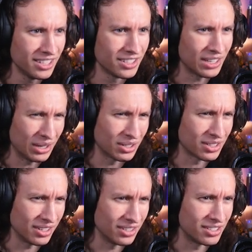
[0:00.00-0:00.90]
So you're
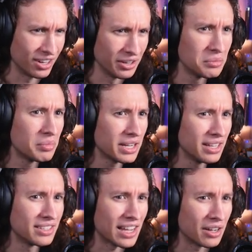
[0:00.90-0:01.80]
done
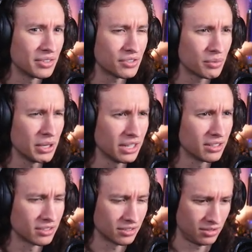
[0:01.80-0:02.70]
picking salvage for me?
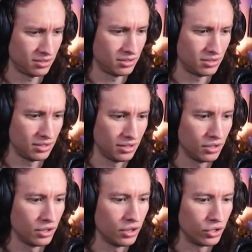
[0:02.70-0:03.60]

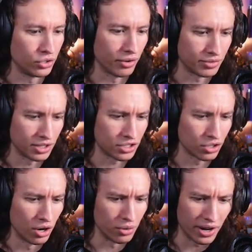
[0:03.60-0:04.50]
You have to get your
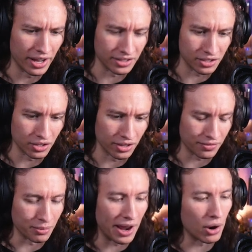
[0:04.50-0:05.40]
own hands dirty
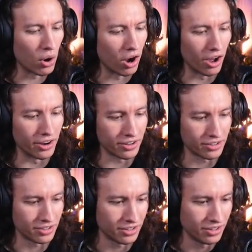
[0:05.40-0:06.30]
from now
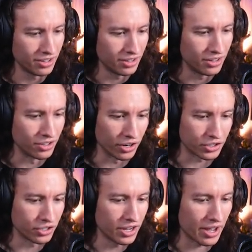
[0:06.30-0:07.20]
on. Not
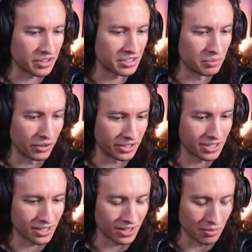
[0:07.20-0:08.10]
sure yet,
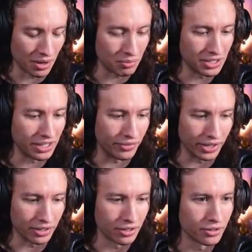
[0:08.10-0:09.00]
but I might be leaving.